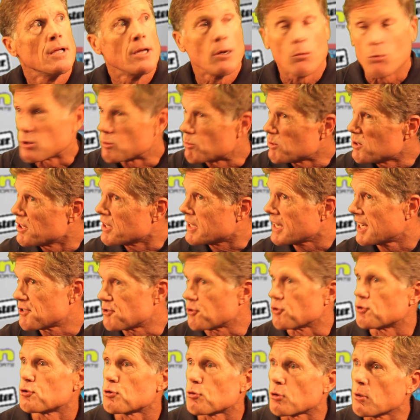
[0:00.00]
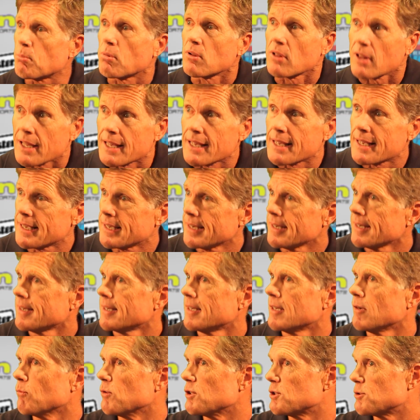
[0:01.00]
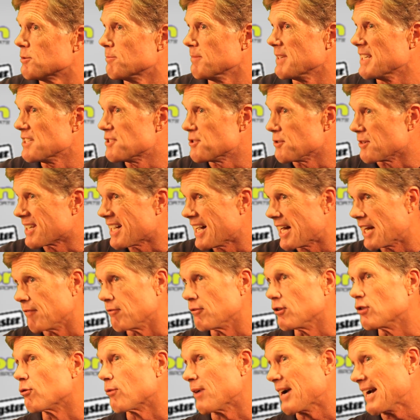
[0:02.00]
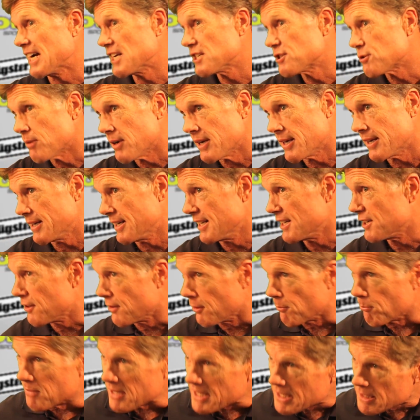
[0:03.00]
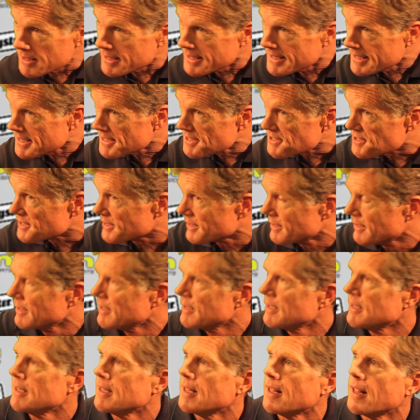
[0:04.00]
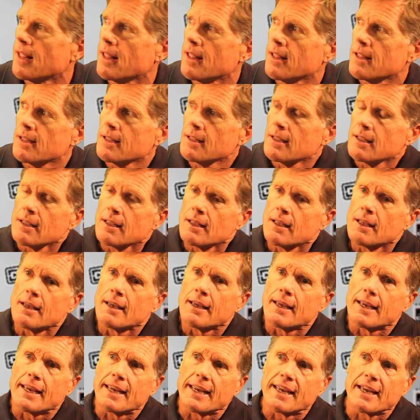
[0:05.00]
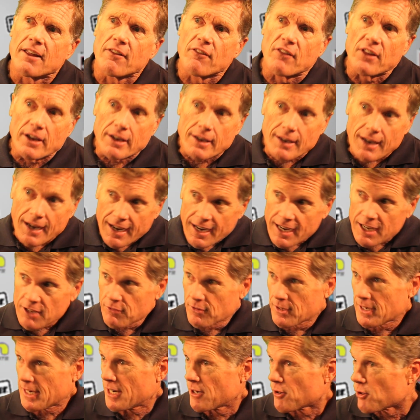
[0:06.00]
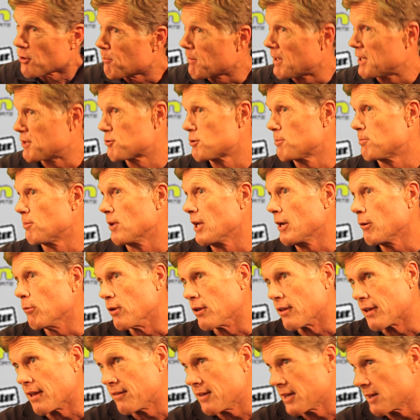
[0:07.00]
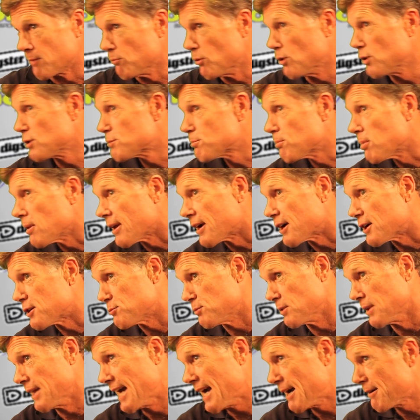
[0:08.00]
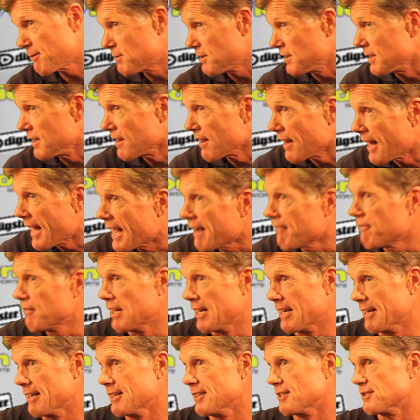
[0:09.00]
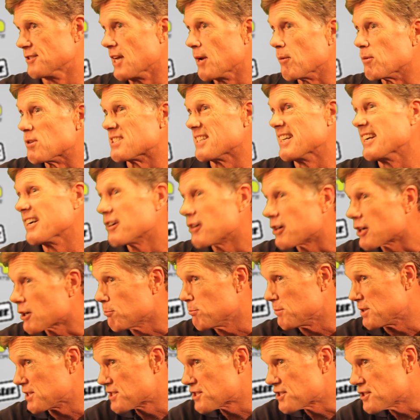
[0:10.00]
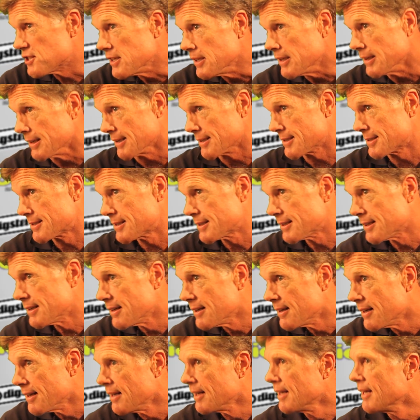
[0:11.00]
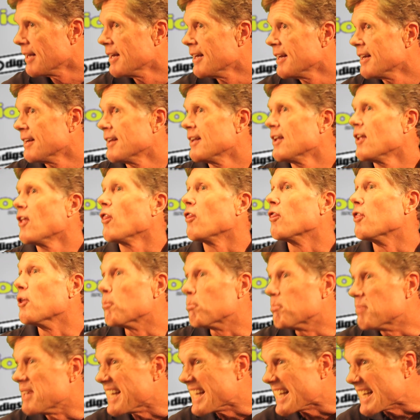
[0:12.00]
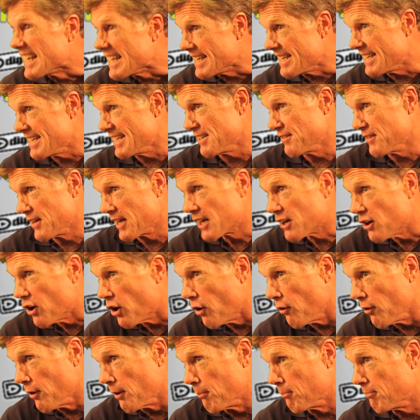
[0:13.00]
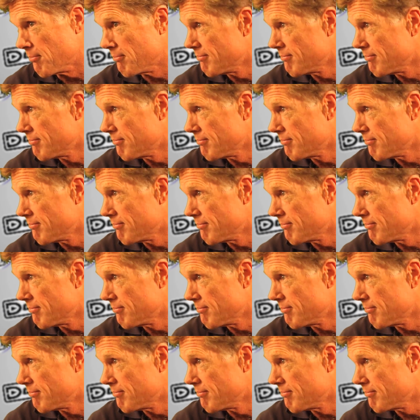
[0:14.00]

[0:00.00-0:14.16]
was when you got your AAA, which means you kind of graduated into the big leagues. And the guy that I earned my AAA with, I think most players would actually laugh at. His name was Eric Macias. The Big E, they called him.